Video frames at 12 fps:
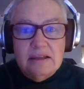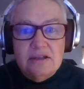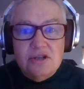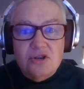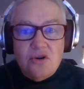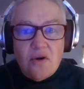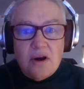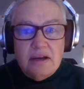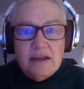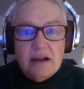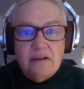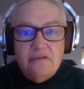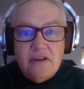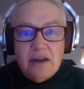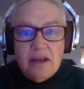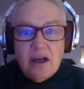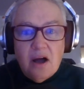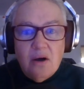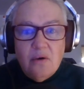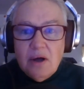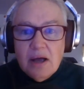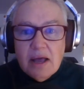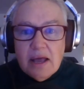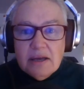short little video
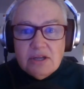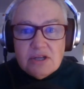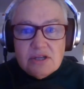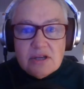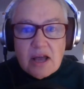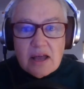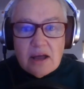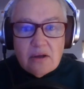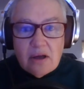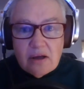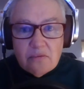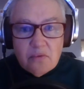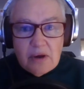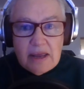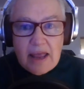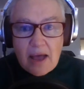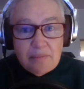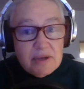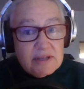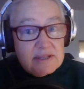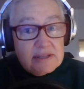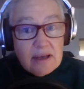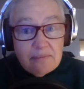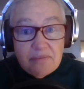just recapping
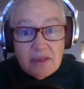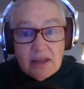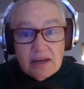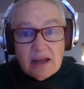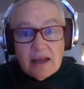something.